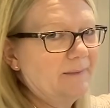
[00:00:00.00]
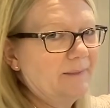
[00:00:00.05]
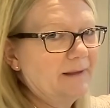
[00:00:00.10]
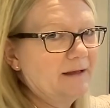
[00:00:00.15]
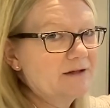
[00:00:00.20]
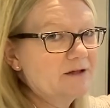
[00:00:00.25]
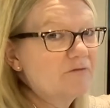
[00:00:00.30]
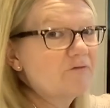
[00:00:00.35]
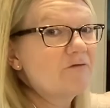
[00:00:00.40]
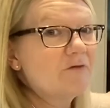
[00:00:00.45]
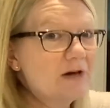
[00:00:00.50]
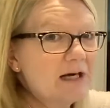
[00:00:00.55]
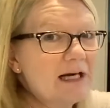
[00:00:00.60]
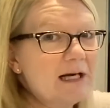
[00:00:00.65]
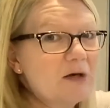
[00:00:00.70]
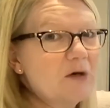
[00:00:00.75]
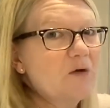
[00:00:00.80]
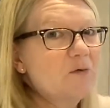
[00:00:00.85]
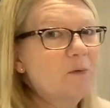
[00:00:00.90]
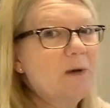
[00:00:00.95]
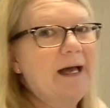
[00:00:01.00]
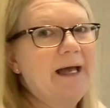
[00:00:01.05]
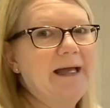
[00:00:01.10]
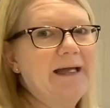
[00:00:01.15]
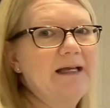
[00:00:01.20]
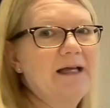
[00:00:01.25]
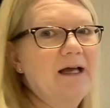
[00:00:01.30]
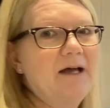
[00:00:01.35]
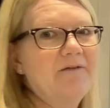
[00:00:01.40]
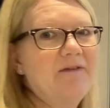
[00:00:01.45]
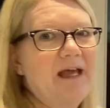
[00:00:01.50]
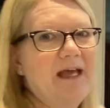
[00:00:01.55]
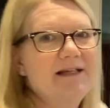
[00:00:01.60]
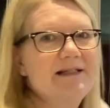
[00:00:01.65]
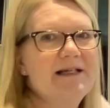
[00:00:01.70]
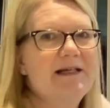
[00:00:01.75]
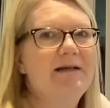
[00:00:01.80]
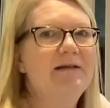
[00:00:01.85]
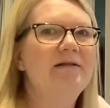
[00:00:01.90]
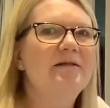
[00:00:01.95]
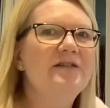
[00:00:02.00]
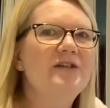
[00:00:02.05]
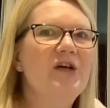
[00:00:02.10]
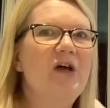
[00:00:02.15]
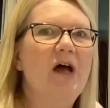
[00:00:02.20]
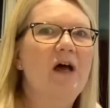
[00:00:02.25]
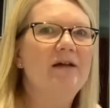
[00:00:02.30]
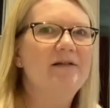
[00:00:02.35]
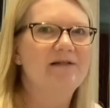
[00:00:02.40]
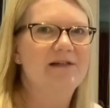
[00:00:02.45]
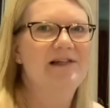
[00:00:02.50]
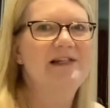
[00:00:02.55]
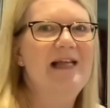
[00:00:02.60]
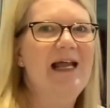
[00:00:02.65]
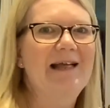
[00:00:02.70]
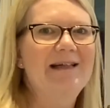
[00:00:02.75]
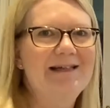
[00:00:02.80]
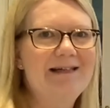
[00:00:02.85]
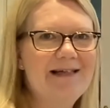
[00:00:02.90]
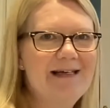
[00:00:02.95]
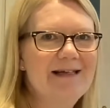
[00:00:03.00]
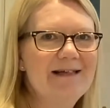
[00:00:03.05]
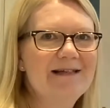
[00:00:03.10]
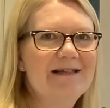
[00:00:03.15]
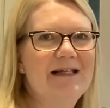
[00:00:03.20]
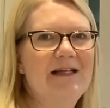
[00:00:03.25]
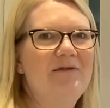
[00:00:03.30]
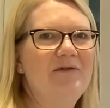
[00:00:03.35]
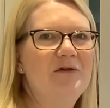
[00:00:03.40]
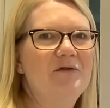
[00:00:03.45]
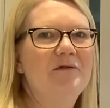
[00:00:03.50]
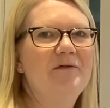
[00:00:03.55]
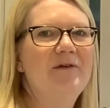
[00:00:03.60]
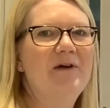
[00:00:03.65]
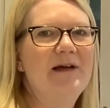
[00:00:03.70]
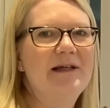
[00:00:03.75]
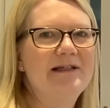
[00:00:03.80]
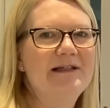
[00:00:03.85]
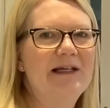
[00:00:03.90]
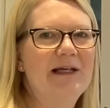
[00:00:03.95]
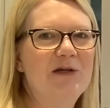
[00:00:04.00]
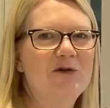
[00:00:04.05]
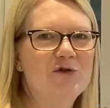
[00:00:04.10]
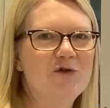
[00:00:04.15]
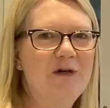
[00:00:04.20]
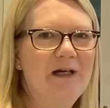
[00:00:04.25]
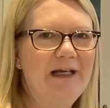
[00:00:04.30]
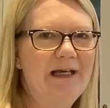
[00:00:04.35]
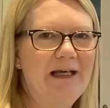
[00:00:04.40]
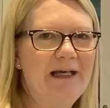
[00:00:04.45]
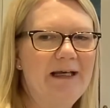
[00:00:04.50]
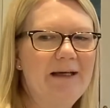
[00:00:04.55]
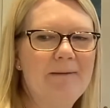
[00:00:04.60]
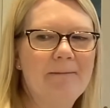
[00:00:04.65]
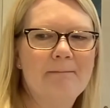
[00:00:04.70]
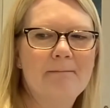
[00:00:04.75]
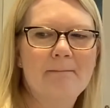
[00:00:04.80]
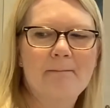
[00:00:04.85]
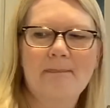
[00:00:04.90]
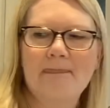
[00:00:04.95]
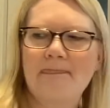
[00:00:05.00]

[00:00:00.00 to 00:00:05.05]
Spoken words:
That's a really good way of getting to understand it if you're finding it tricky.